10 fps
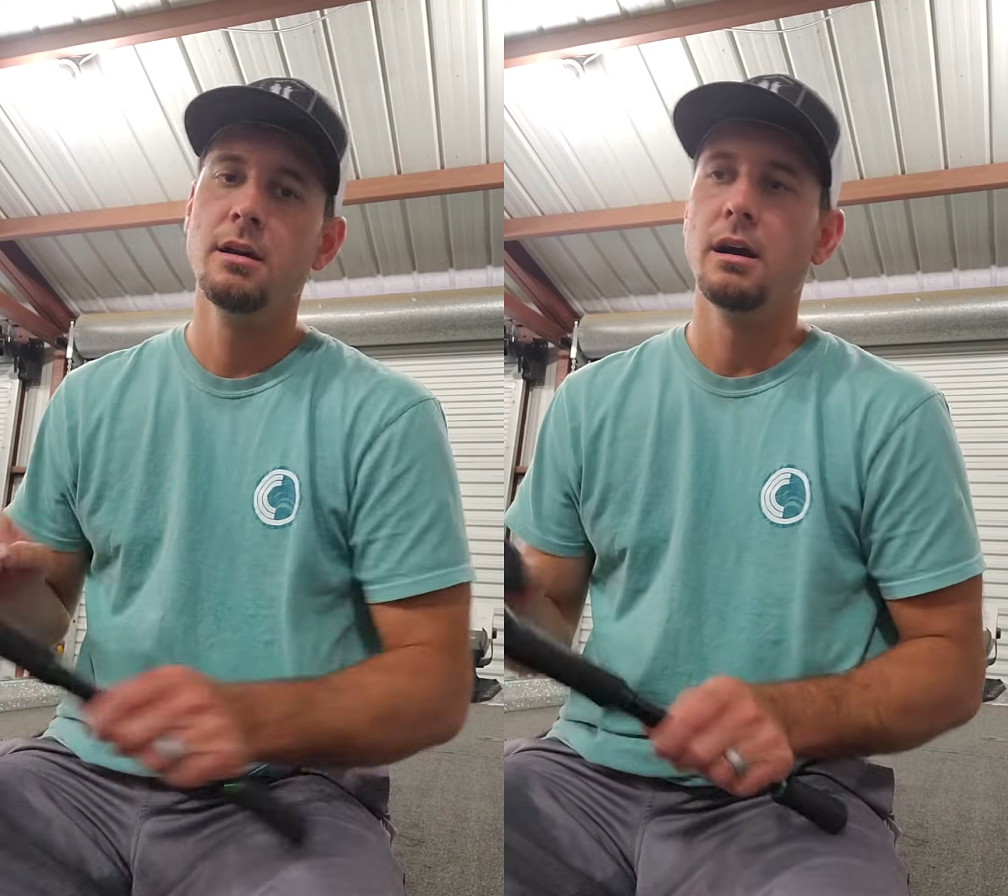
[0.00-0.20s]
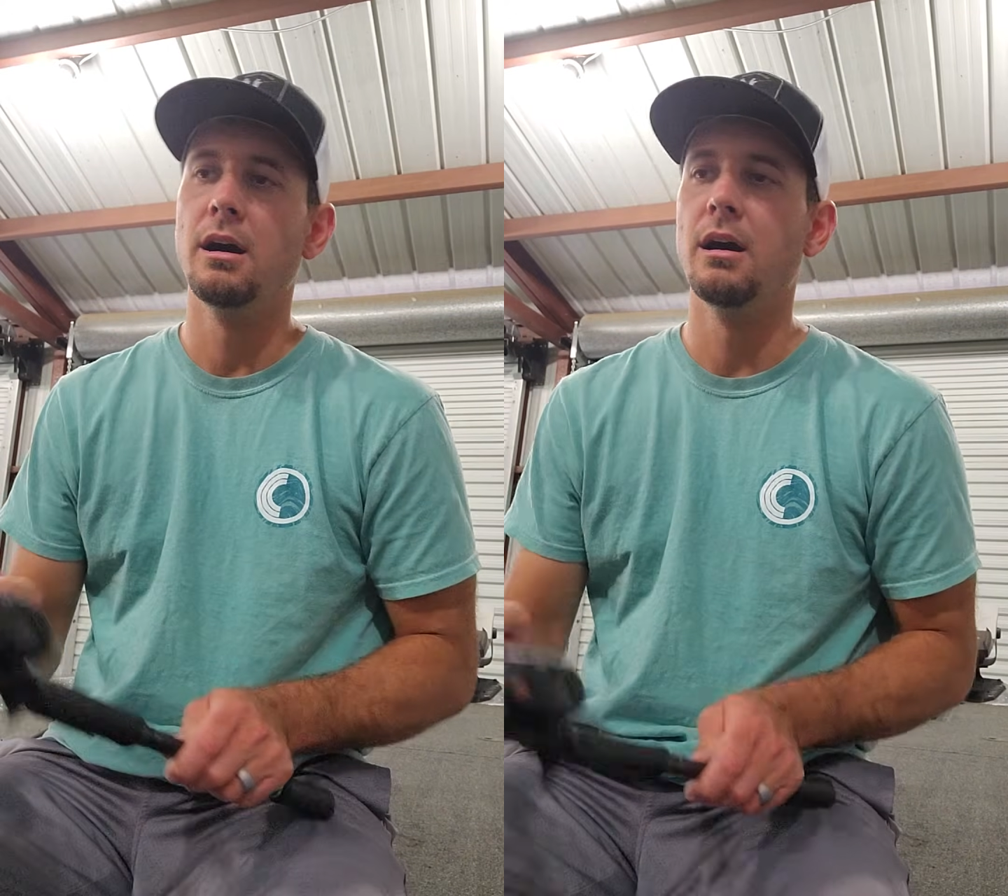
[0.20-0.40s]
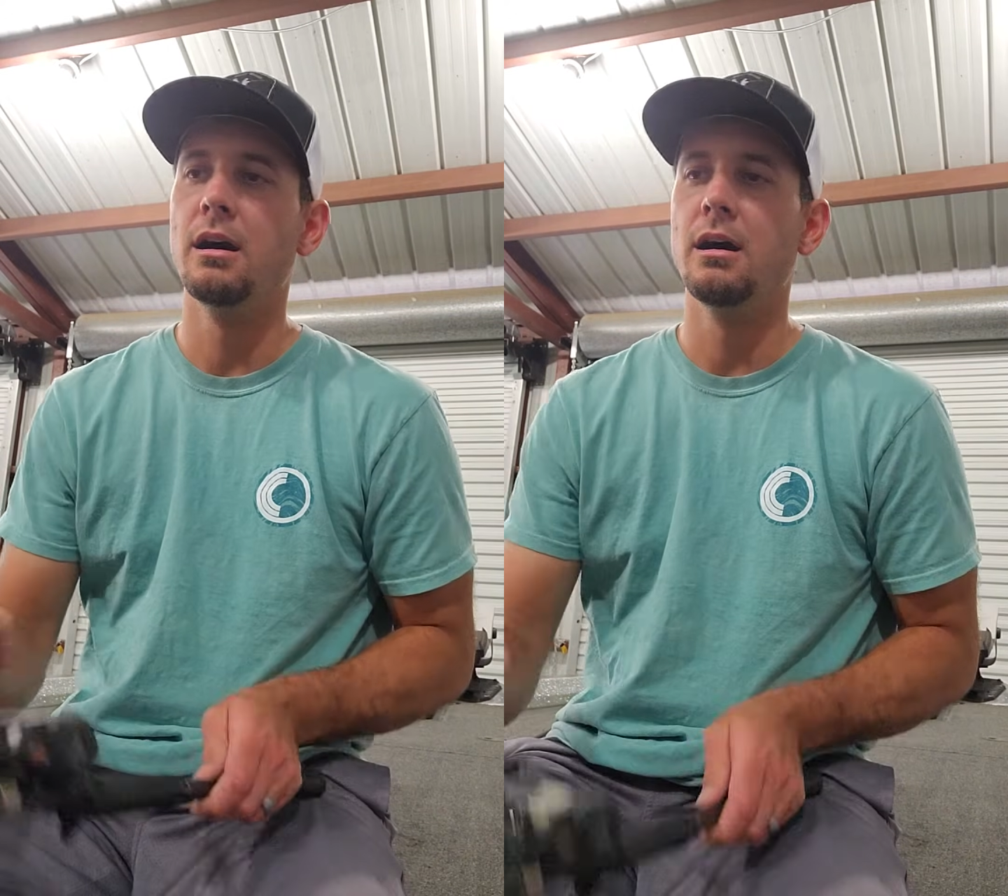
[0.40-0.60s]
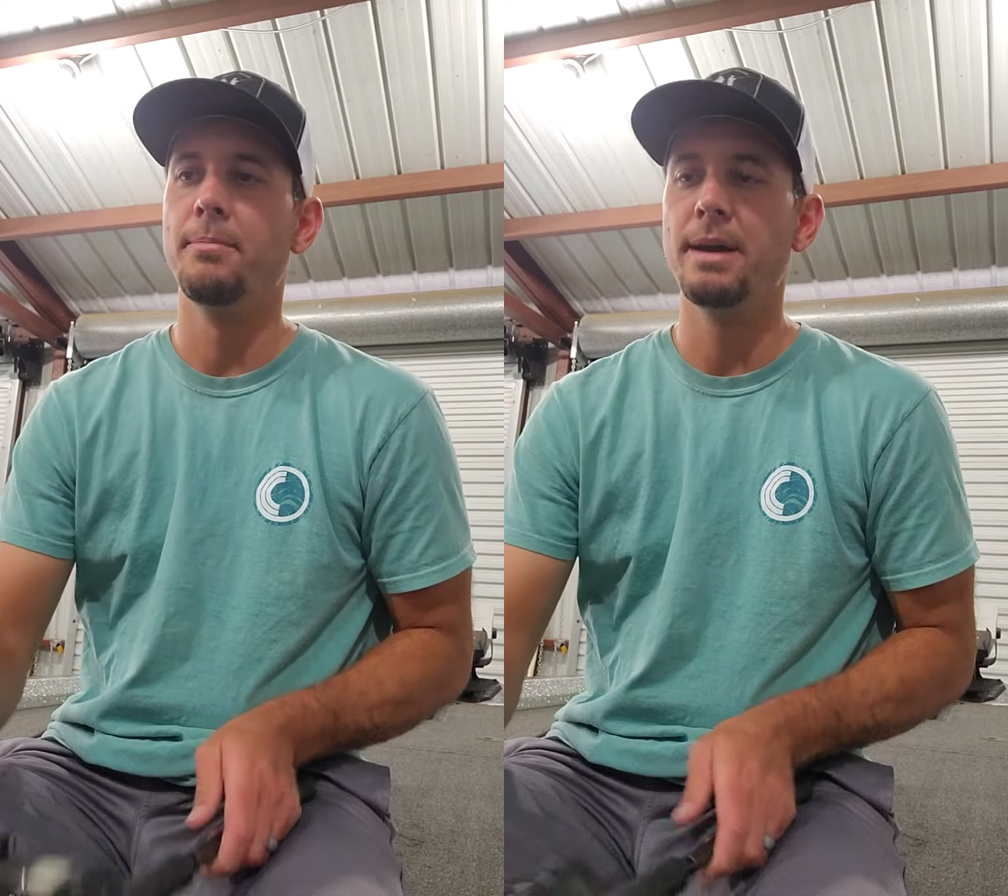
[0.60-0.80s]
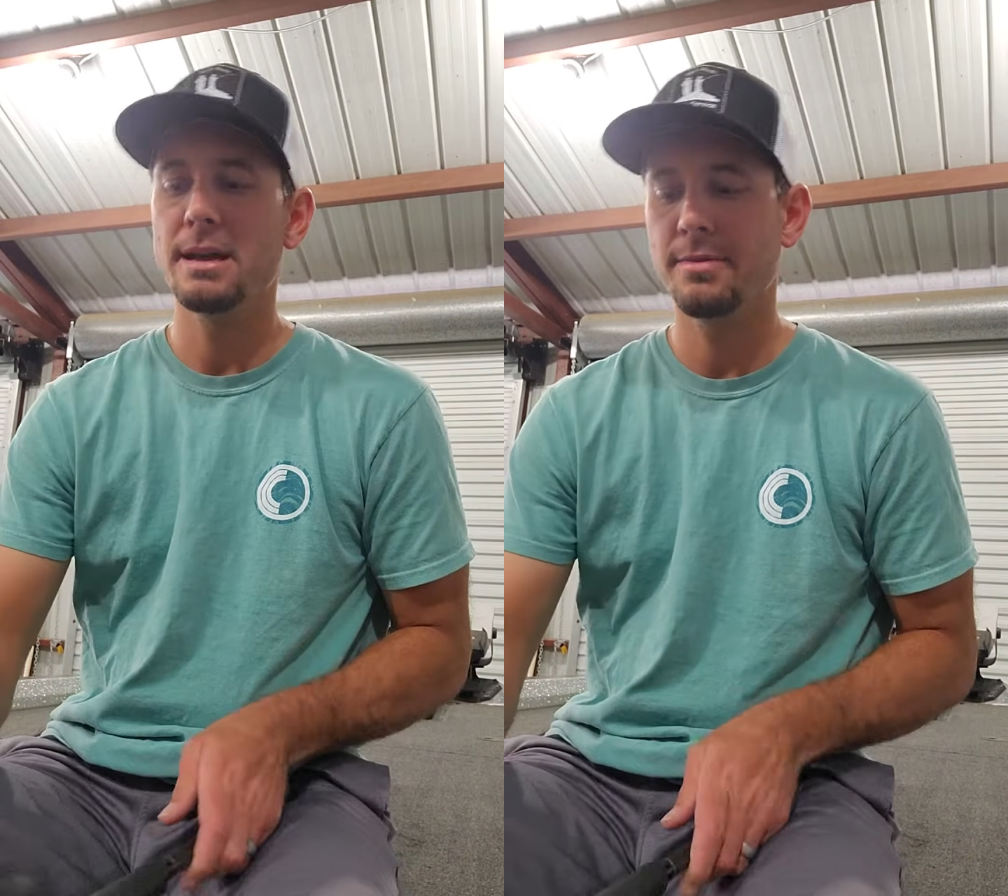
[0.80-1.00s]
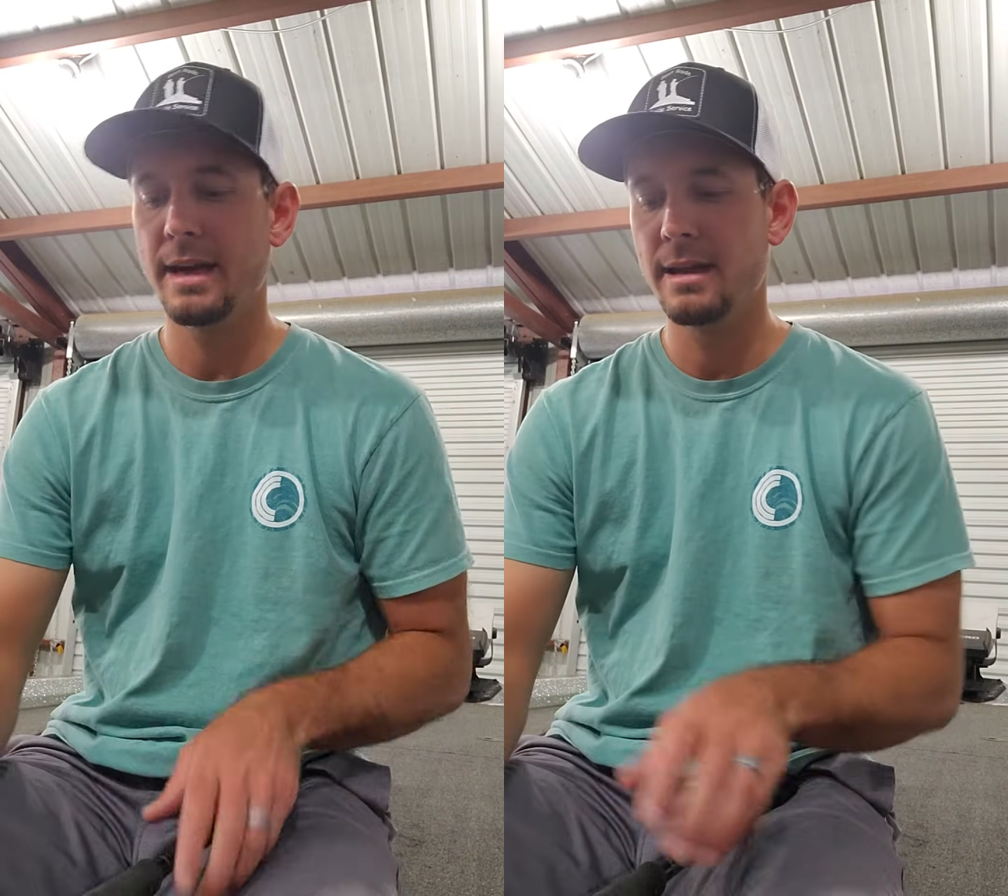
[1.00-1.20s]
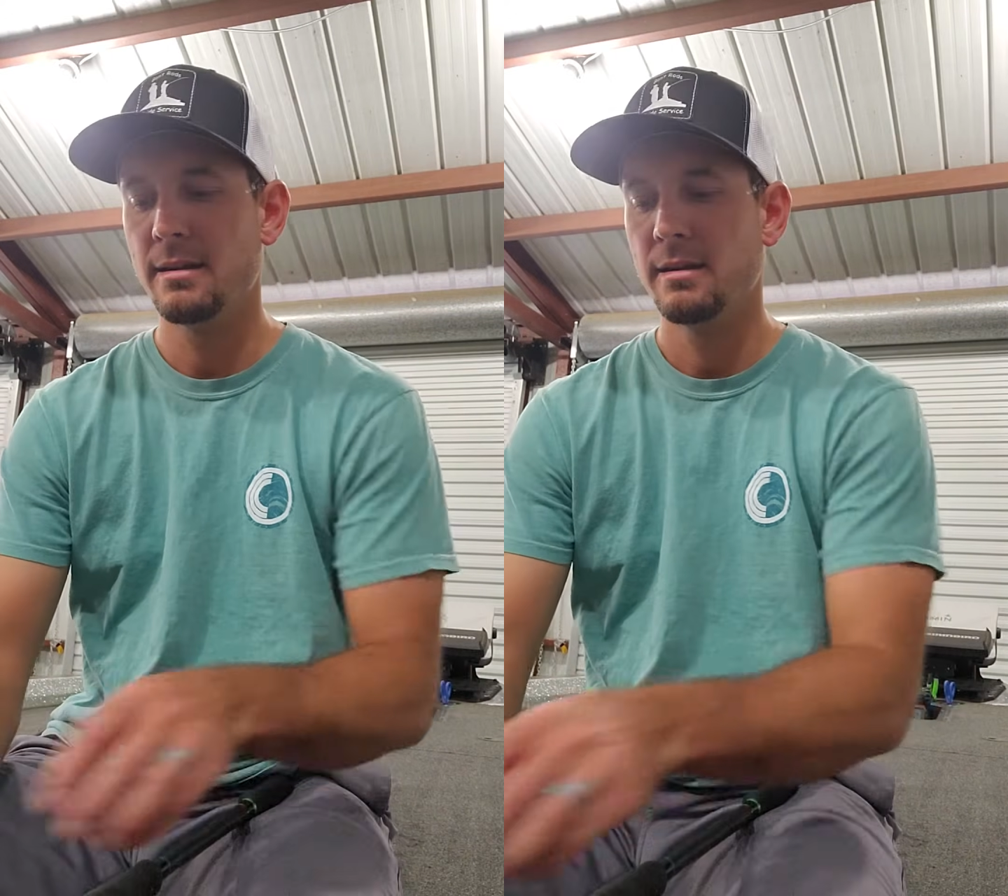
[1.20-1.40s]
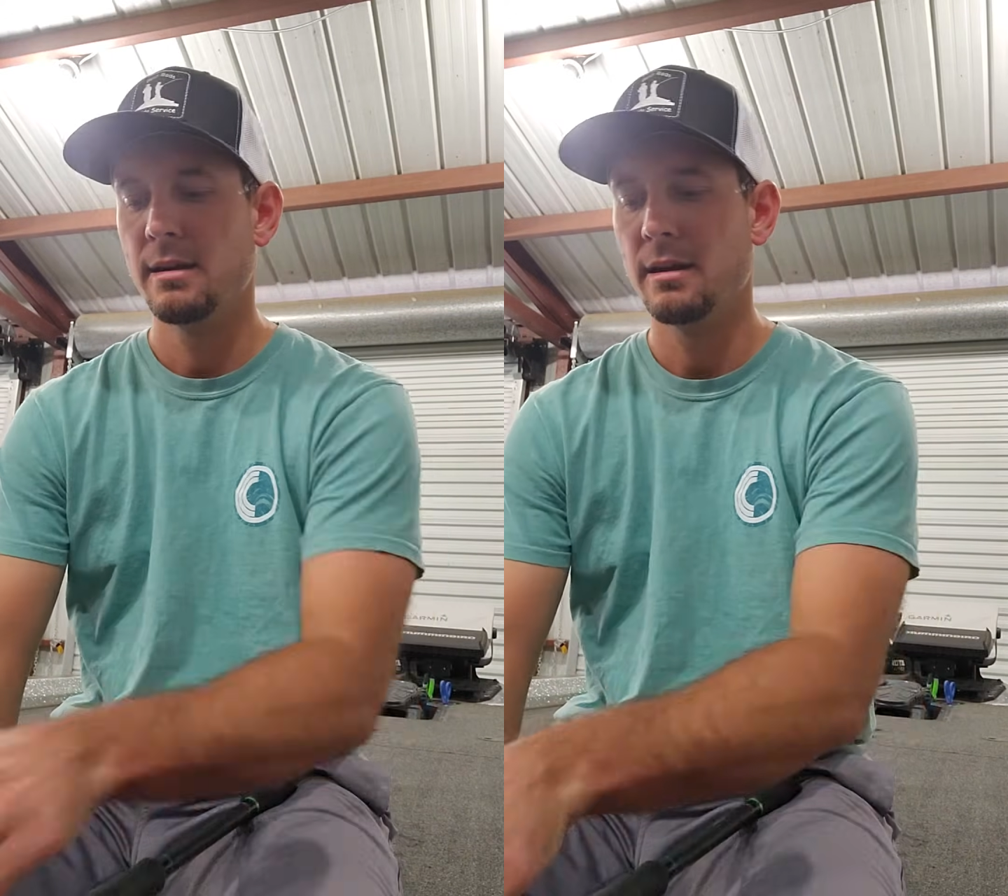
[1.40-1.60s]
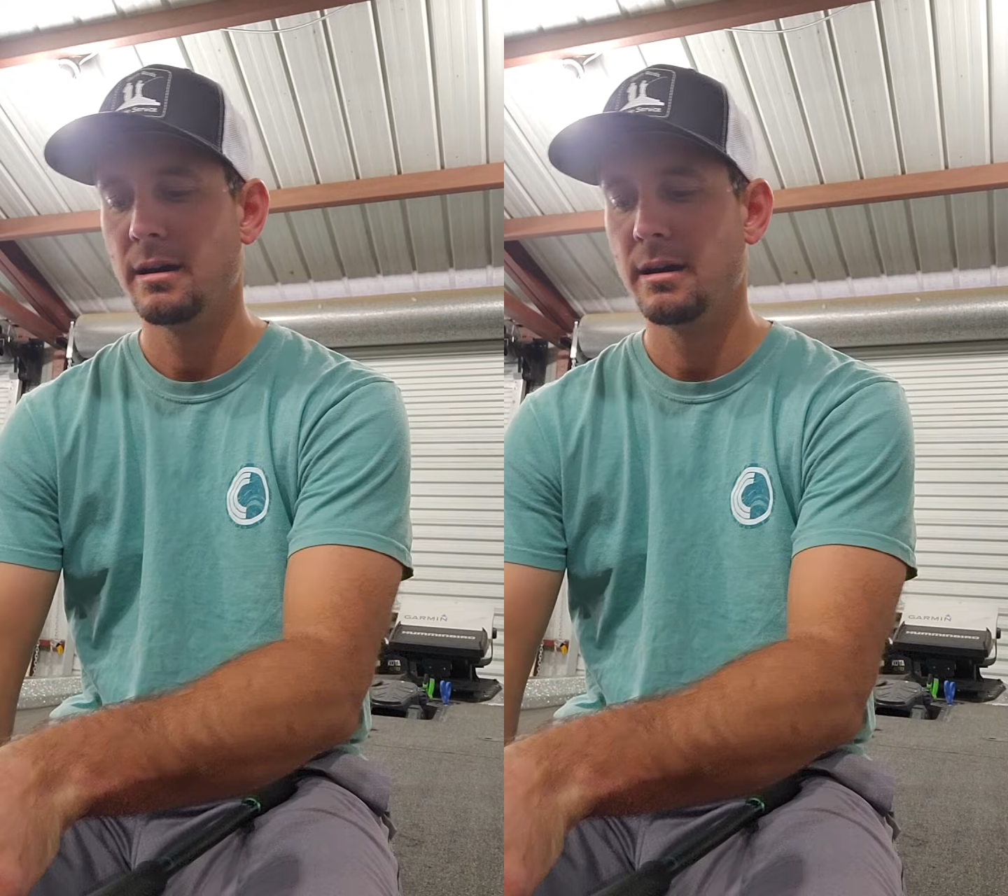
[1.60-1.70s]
a bait that